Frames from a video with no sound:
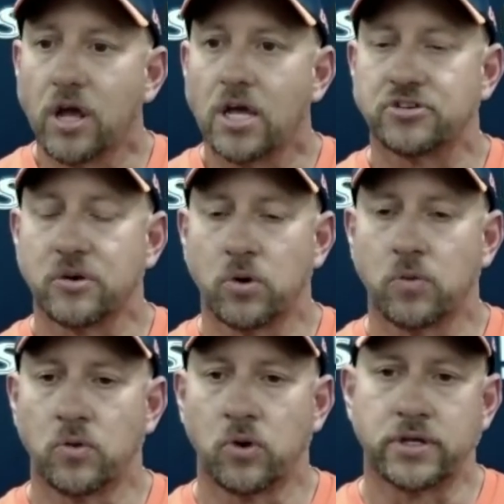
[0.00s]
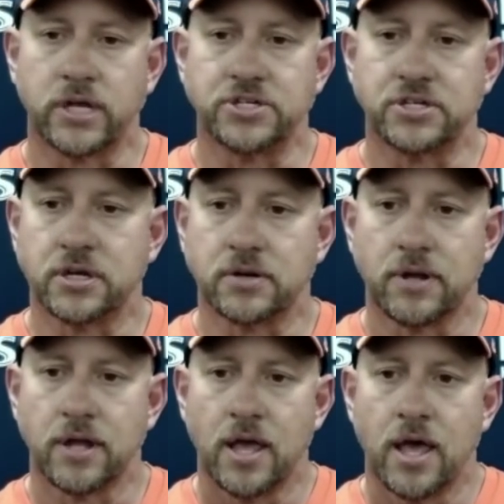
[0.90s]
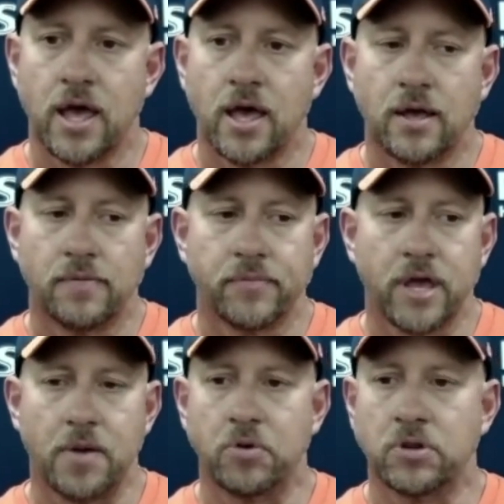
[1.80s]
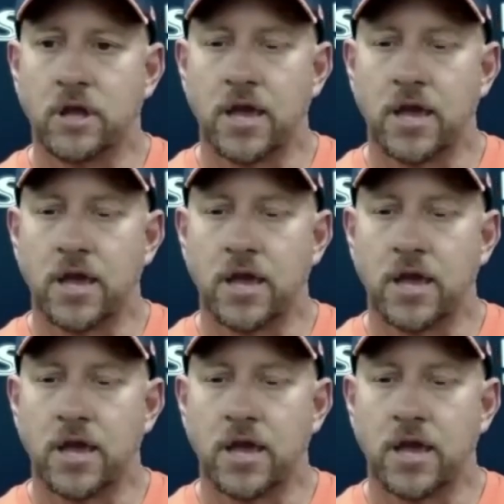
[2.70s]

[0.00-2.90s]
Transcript: So we're really teaching, hammering that.